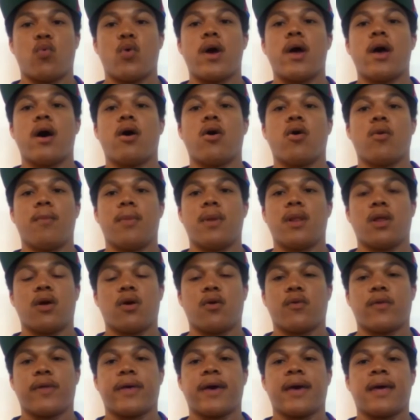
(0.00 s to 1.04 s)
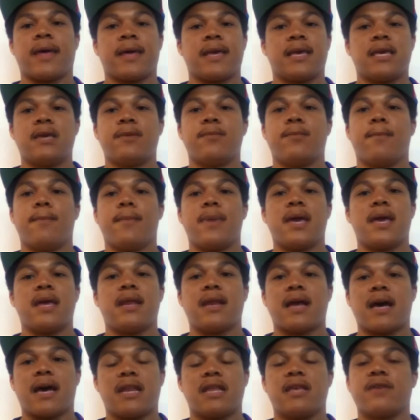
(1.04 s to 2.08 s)
well below that. He
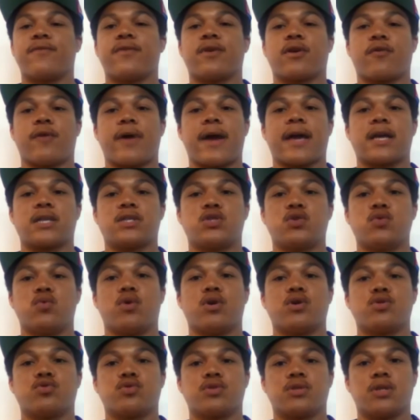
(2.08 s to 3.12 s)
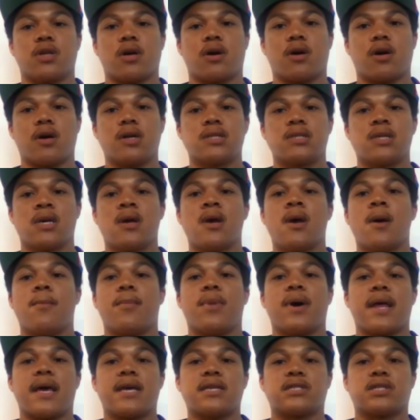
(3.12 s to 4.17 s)
may not even crack 200 yards,
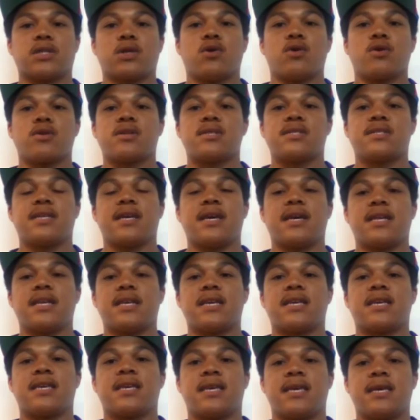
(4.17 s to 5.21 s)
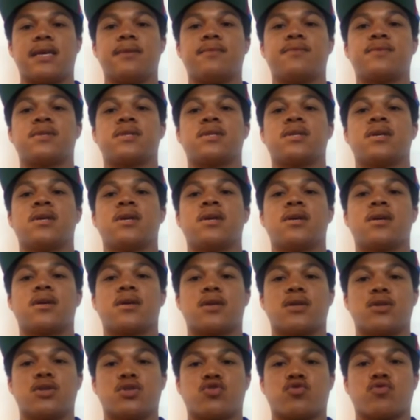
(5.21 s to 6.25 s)
but as long as Danny keeps
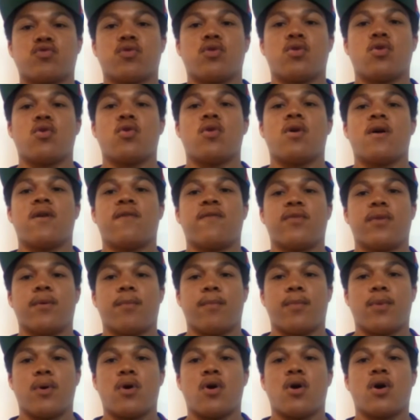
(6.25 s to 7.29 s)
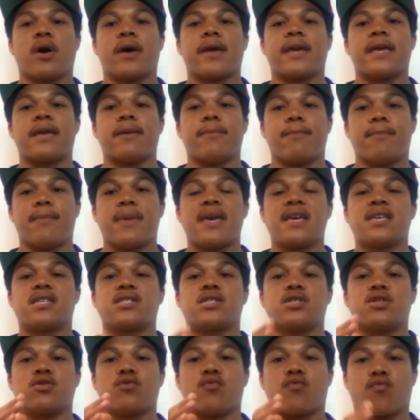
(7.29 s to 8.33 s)
control of the ball and he
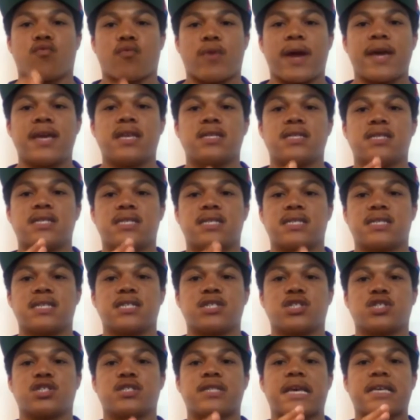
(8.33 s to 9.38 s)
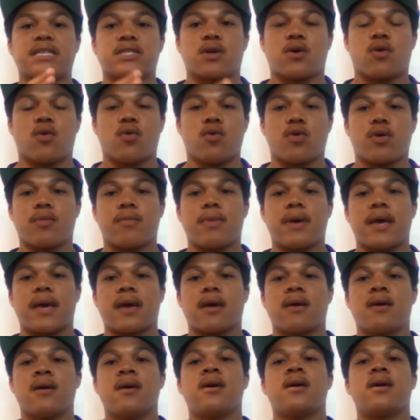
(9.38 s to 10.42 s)
makes the right decisions as a
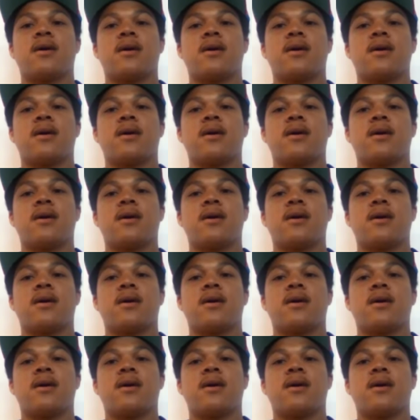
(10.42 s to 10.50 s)
quarterback,